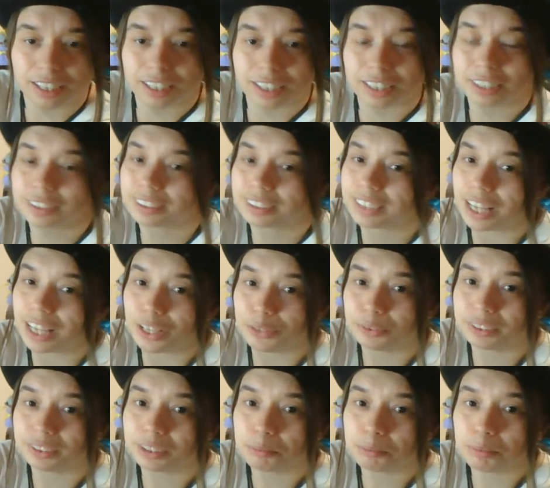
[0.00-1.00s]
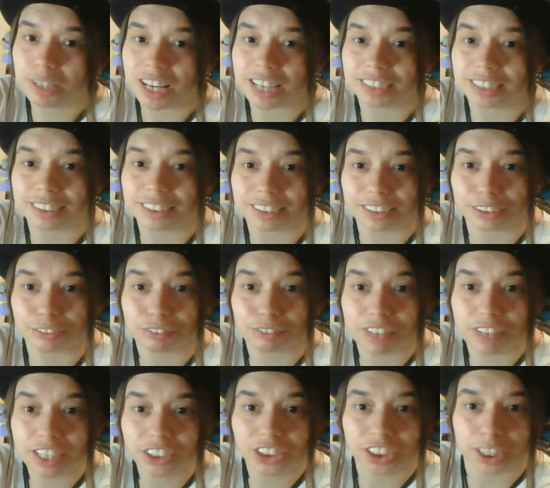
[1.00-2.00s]
because yellow symbolizes
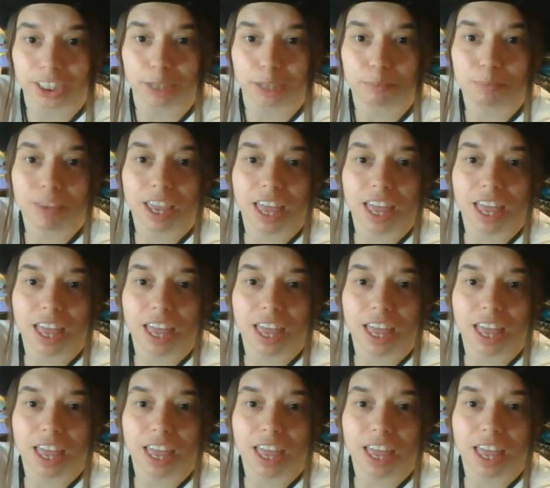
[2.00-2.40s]
friendship